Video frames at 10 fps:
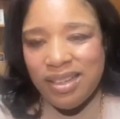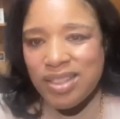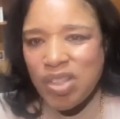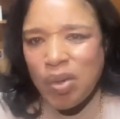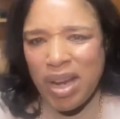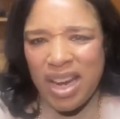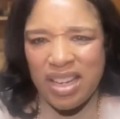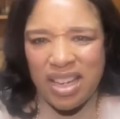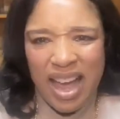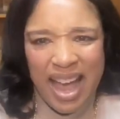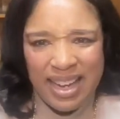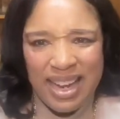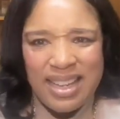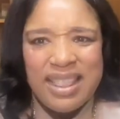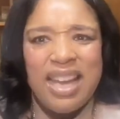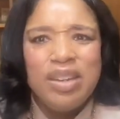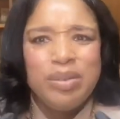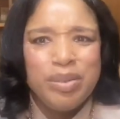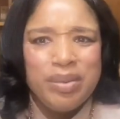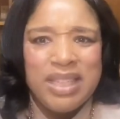it's okay to act like that or
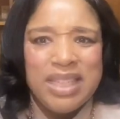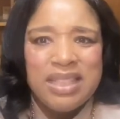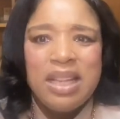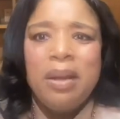do things,